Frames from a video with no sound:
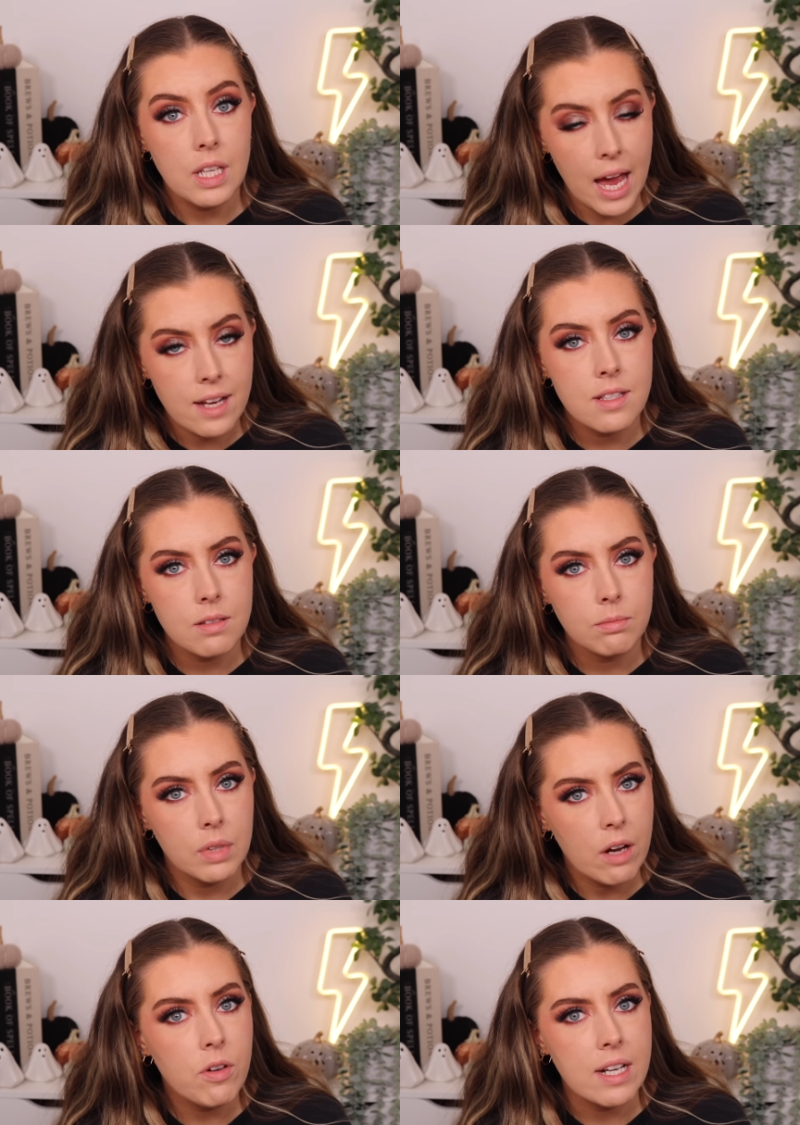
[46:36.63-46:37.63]
Yes,
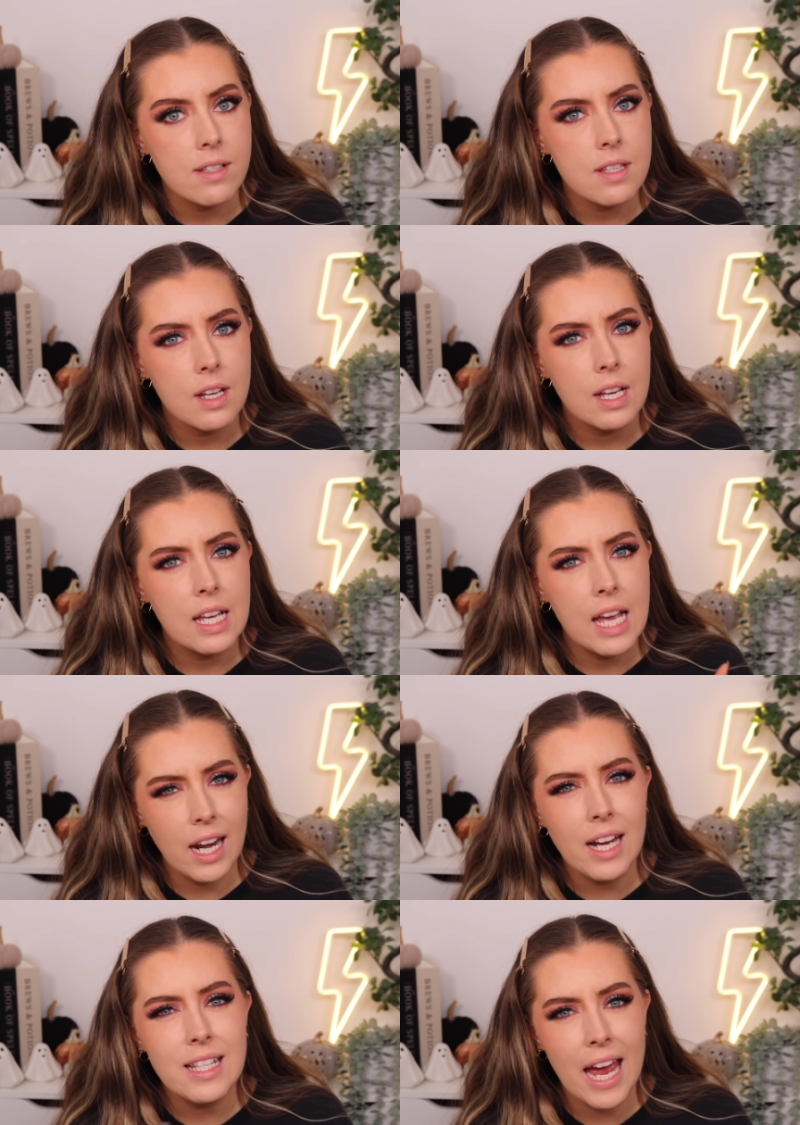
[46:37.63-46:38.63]
there is. Can
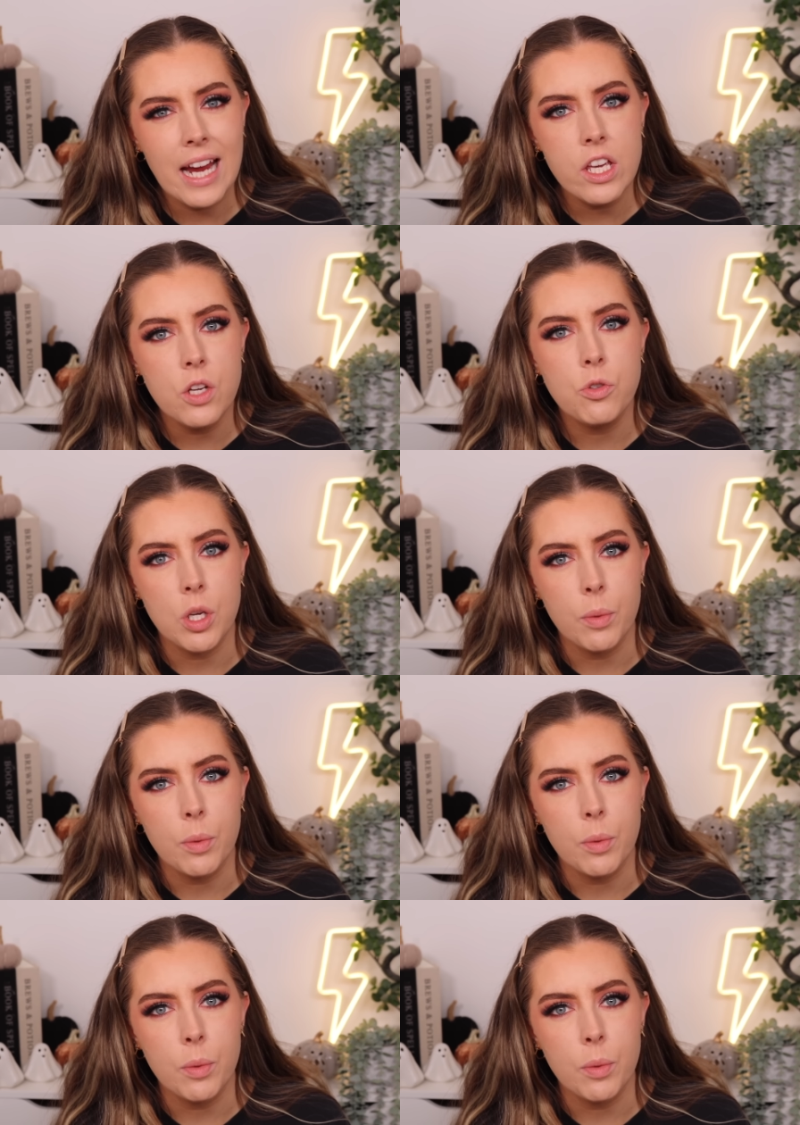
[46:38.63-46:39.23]
I take you to